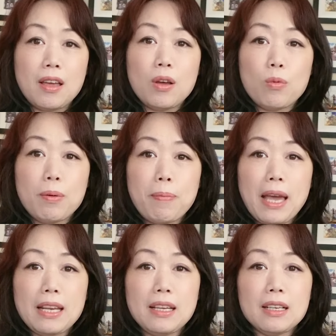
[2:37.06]
When
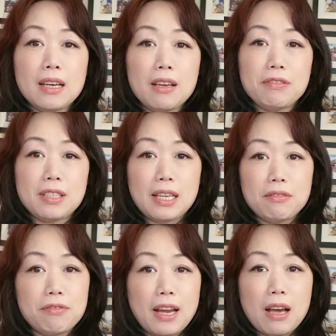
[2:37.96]
painting leaves
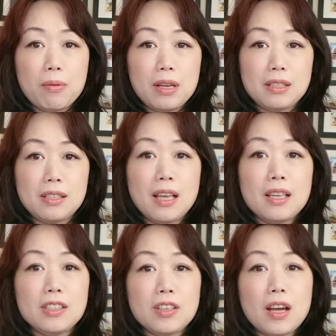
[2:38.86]
and flowers,
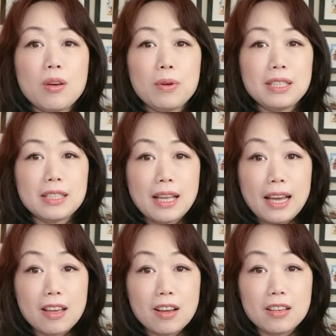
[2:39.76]
start with
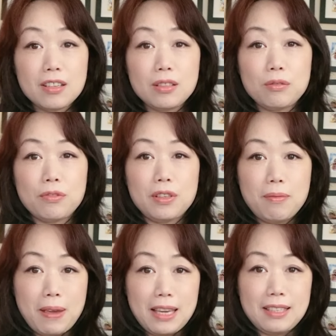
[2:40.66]
light colors for the
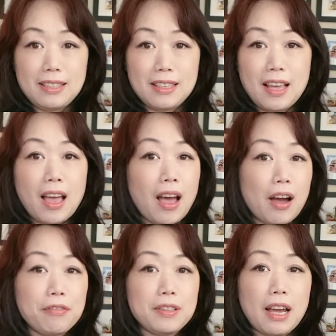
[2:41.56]
base.
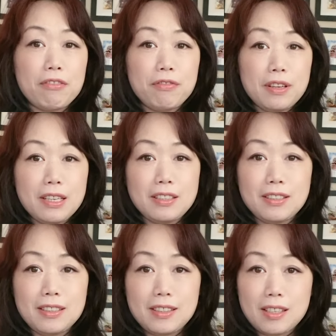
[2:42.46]
After I finish
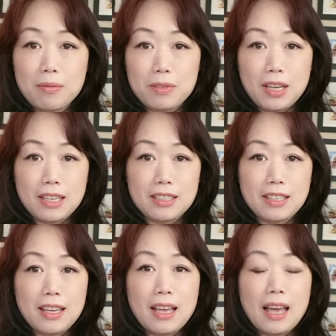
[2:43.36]
the subject,
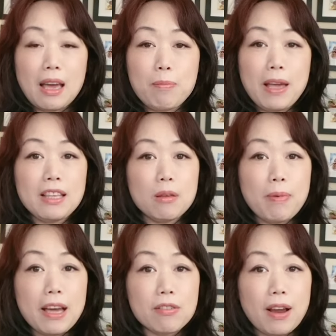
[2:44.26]
I paint the
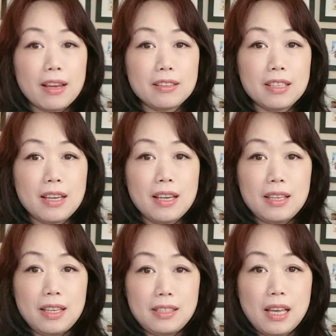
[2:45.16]
background.
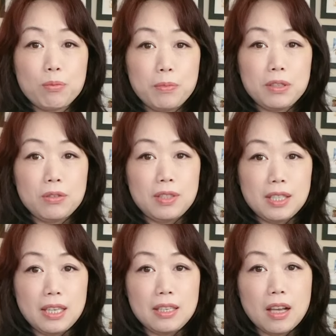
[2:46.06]
This helped me to
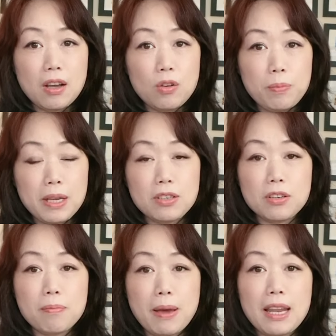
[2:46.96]
see the whole
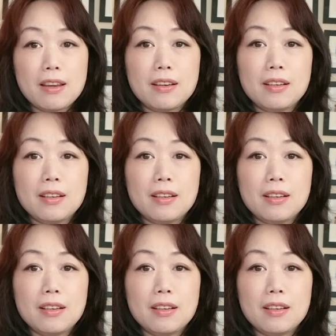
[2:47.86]
picture better.